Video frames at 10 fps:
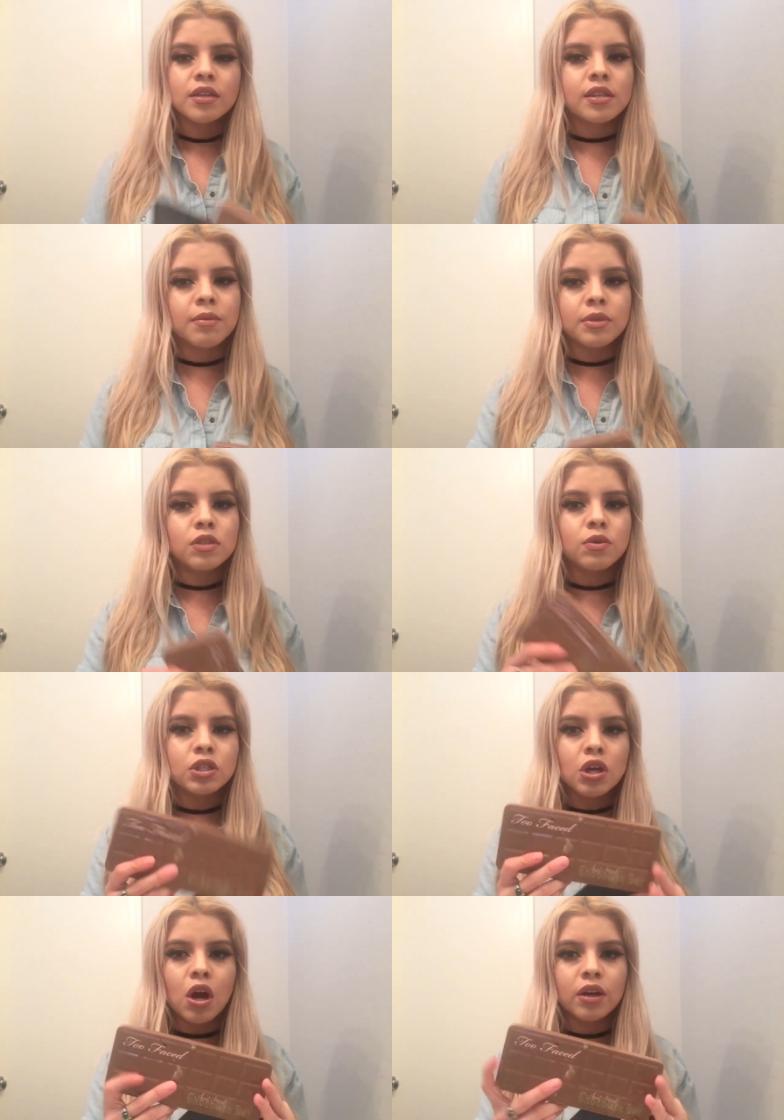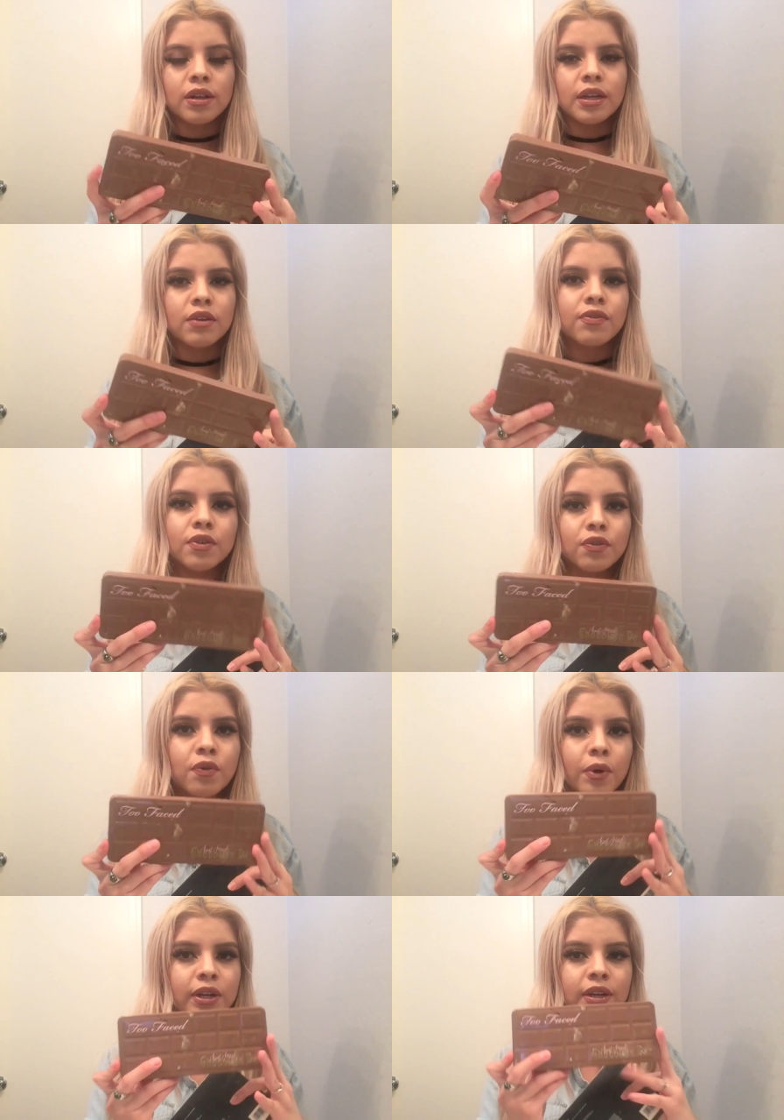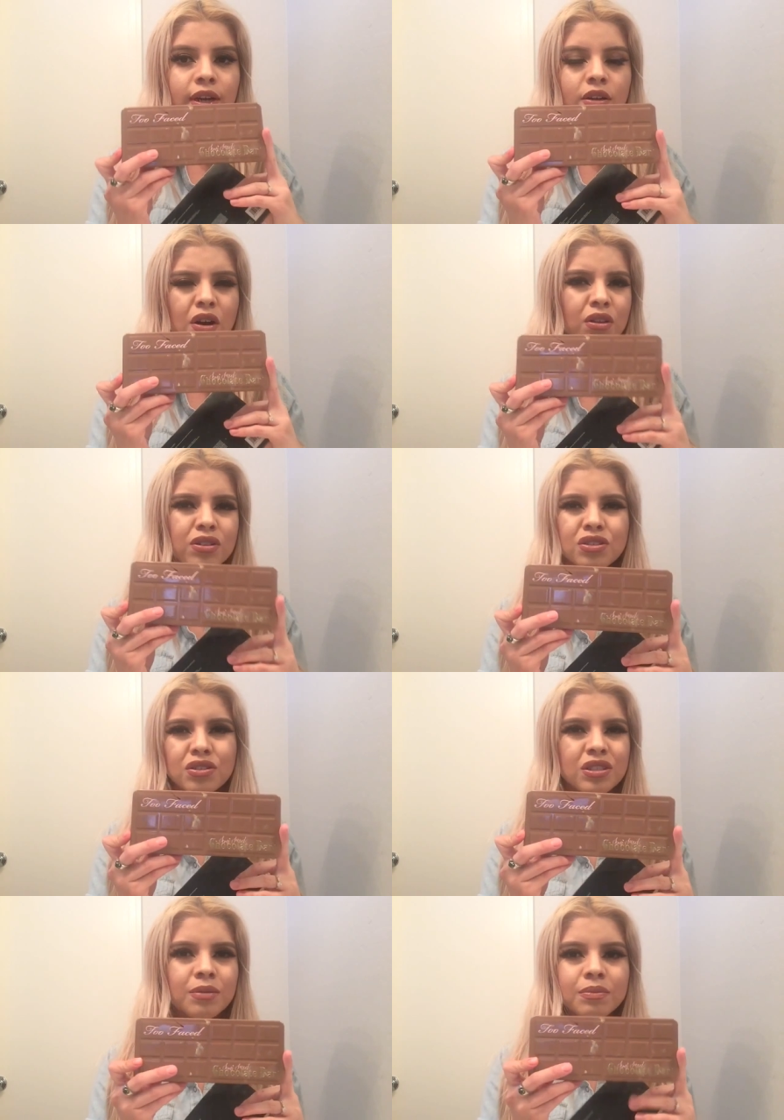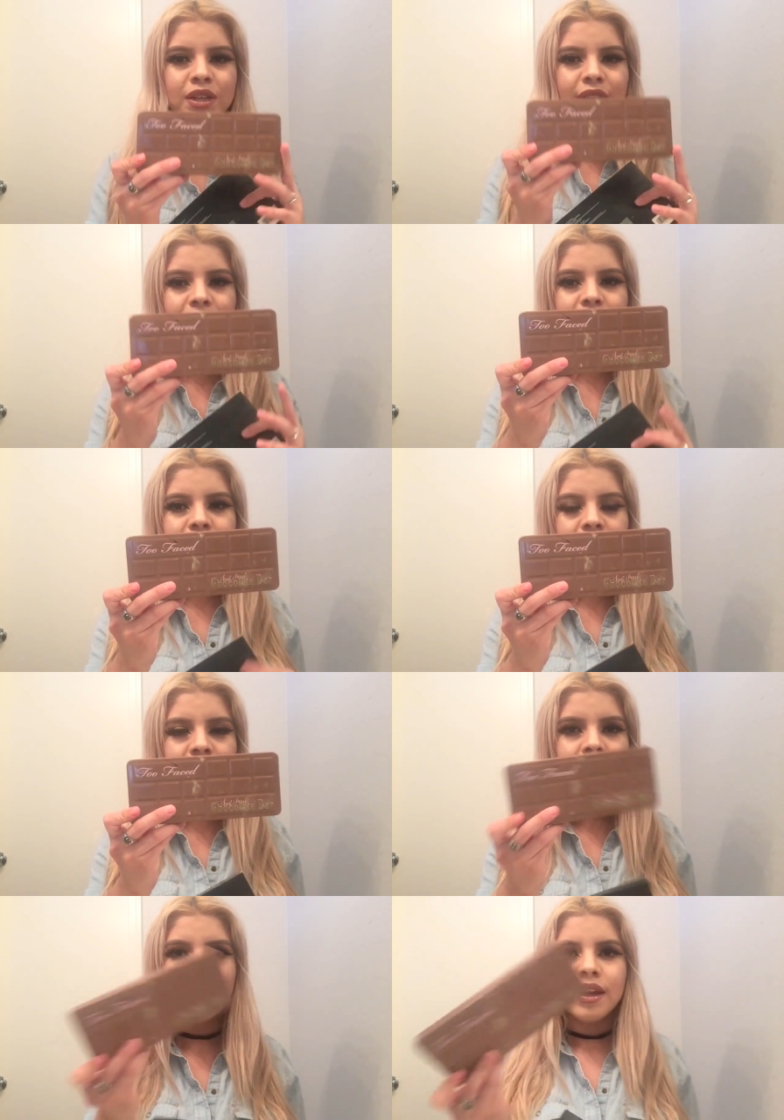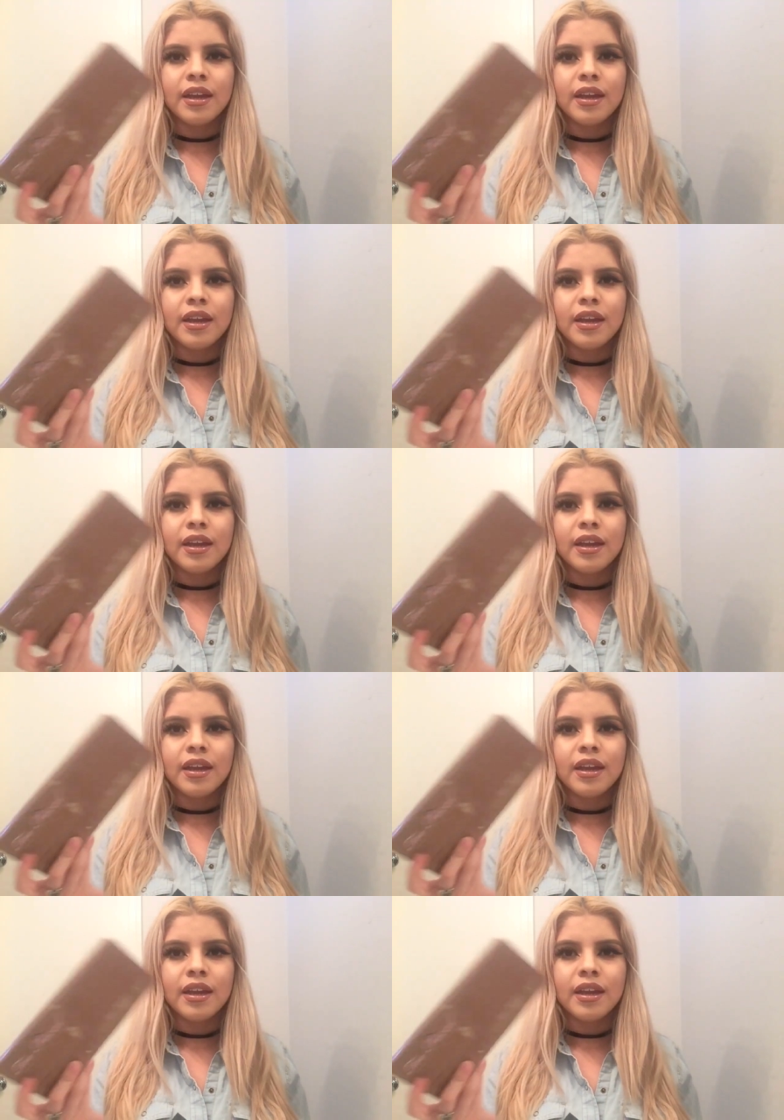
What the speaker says: Semi-Sweet Chocolate for $49 or something like that.